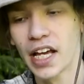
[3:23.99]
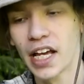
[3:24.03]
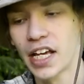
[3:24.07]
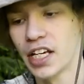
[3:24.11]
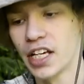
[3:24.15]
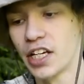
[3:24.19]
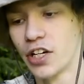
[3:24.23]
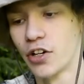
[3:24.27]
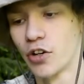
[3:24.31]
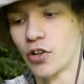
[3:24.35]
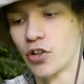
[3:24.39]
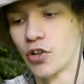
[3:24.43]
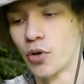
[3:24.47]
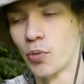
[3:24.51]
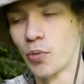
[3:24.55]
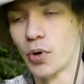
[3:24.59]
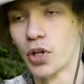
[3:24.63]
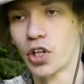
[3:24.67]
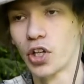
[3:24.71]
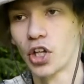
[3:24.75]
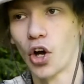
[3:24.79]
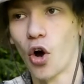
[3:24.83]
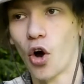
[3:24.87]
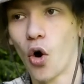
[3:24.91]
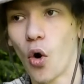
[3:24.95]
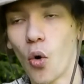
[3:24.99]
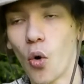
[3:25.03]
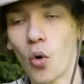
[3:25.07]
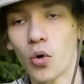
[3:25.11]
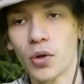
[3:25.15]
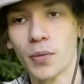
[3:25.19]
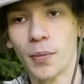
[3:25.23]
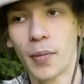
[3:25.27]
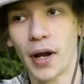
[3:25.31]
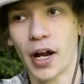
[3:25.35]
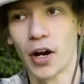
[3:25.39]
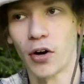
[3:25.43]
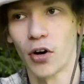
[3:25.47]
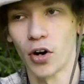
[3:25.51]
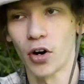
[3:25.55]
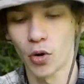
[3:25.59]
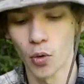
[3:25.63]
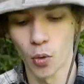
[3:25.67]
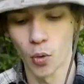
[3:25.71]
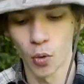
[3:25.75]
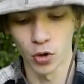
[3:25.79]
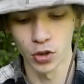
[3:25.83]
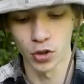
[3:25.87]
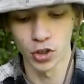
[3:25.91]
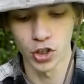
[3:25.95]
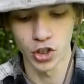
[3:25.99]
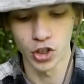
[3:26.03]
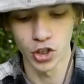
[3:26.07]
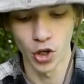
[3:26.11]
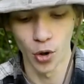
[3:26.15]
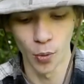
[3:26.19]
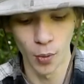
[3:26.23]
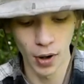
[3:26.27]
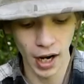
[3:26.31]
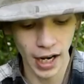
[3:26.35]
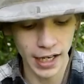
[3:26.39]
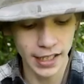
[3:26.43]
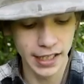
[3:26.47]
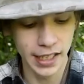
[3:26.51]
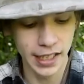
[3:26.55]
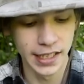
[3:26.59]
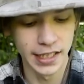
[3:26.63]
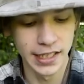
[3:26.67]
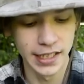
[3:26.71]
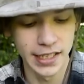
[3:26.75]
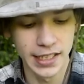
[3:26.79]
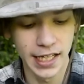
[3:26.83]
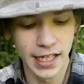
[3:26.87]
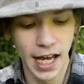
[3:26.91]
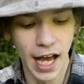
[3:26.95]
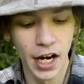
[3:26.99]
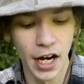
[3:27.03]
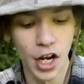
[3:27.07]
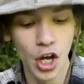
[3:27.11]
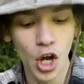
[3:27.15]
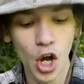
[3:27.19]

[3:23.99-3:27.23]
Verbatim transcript: here to really hold paracord. So what I did instead